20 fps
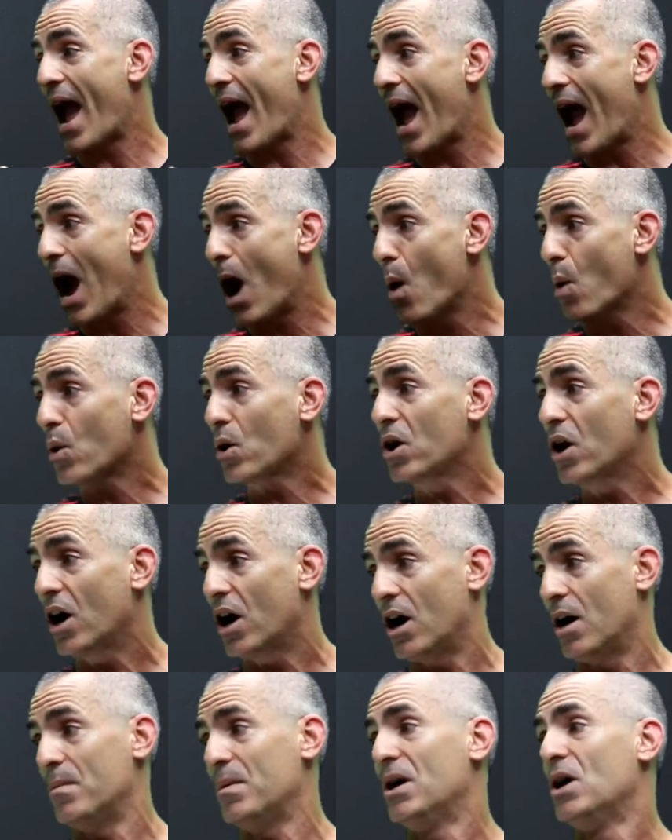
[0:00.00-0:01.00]

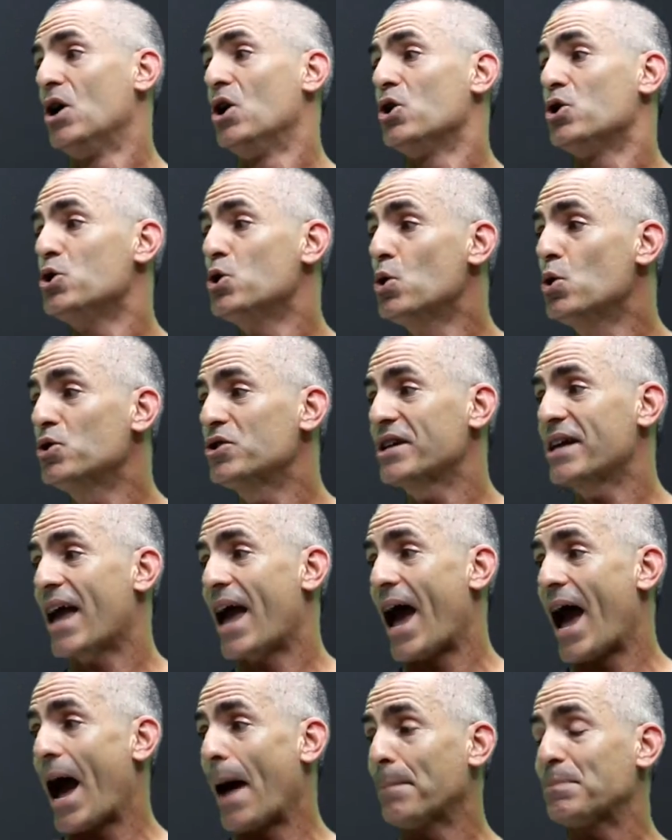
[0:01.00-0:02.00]
outcome using
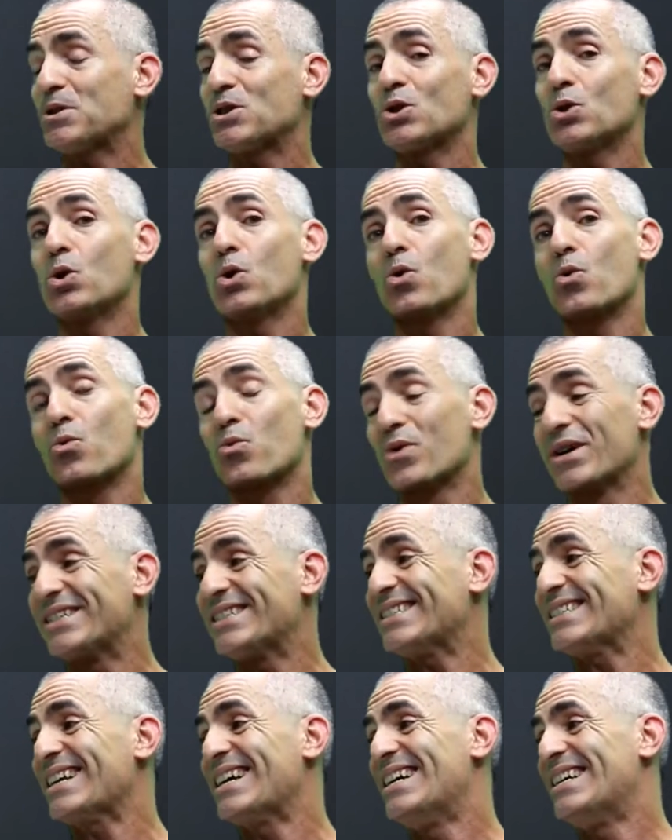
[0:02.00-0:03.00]
absolute
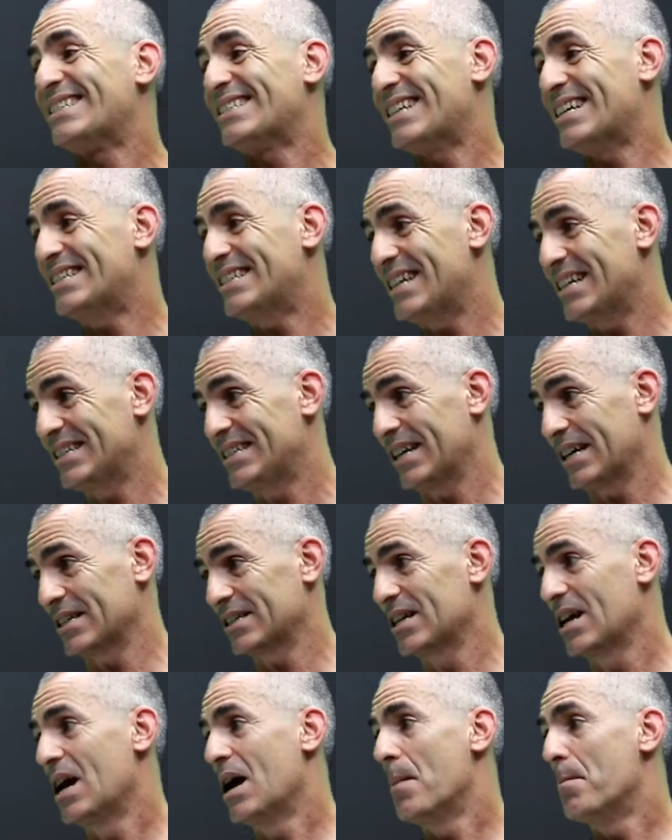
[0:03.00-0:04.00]
risk statistics.